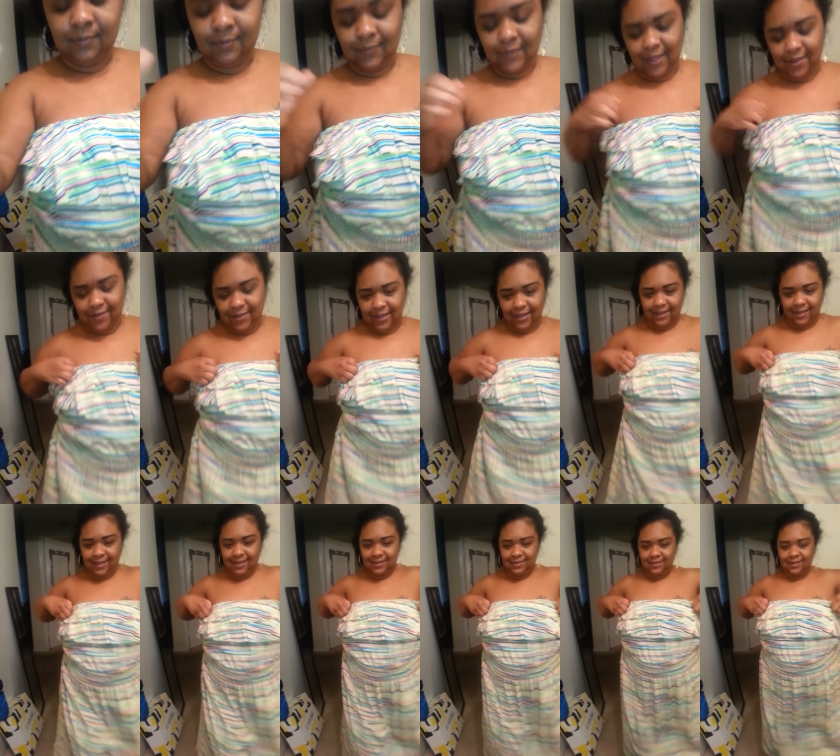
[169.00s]
Okay.
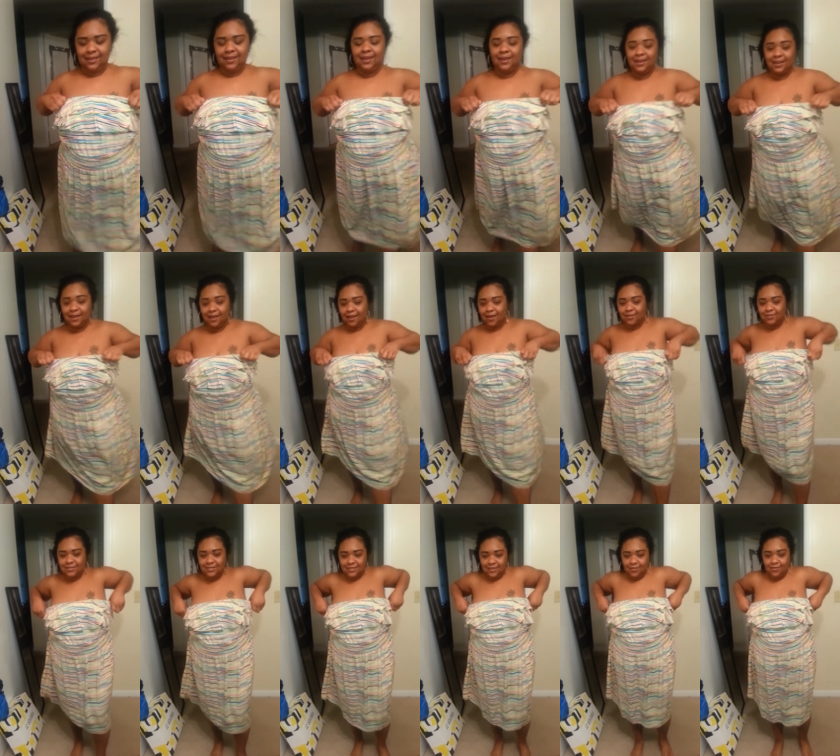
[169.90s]
And I
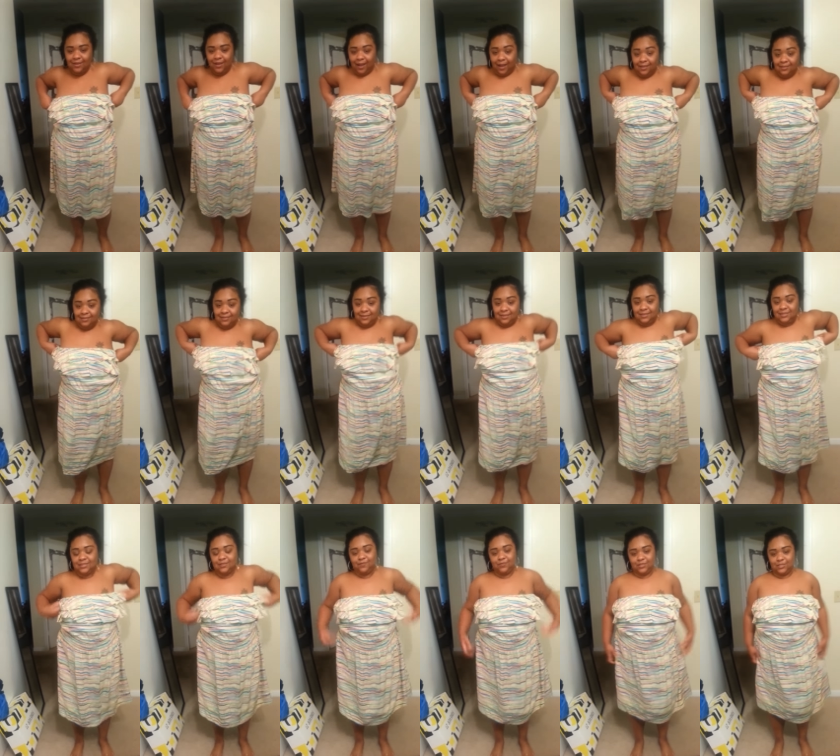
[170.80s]
also gotten this for